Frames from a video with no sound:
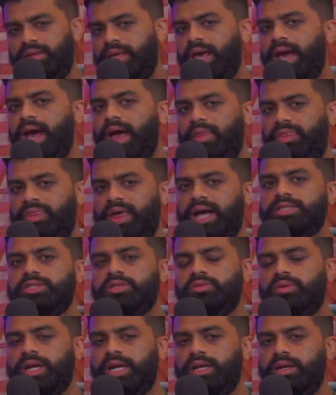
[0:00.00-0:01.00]
Yeah, that's
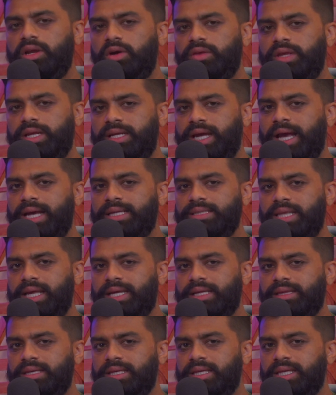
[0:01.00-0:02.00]
the one I know that it has
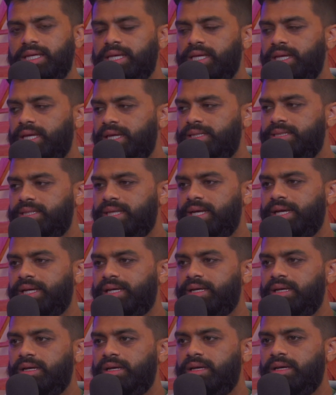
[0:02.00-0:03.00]
like it's
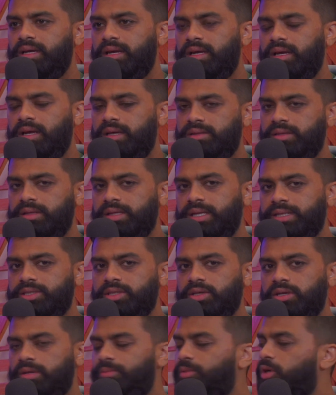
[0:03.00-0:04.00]
like, I think I
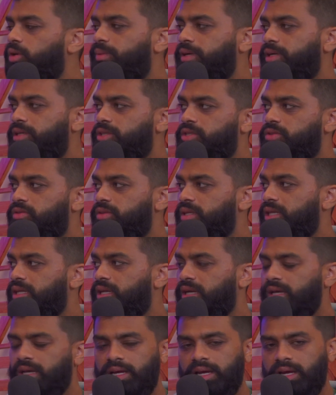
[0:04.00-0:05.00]
saw it on Mulberry Street,
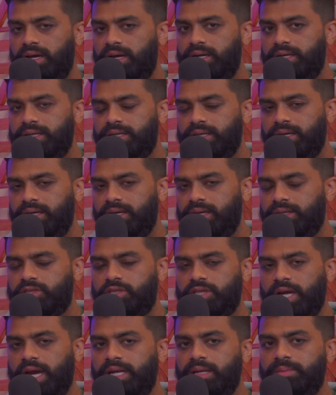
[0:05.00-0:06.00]
a
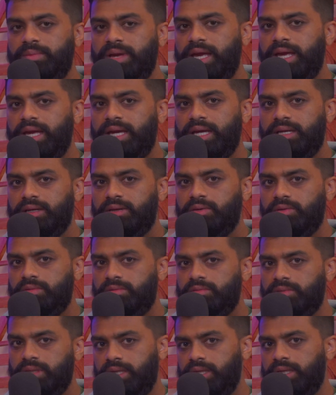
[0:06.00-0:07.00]
Chinaman
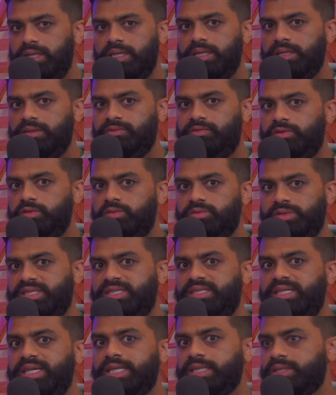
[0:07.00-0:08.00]
eating food with
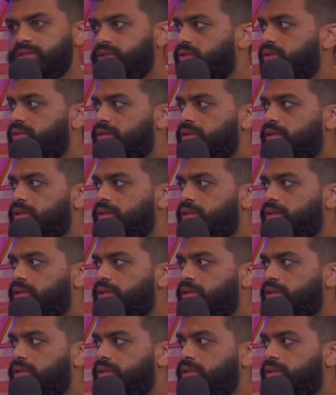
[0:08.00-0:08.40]
sticks.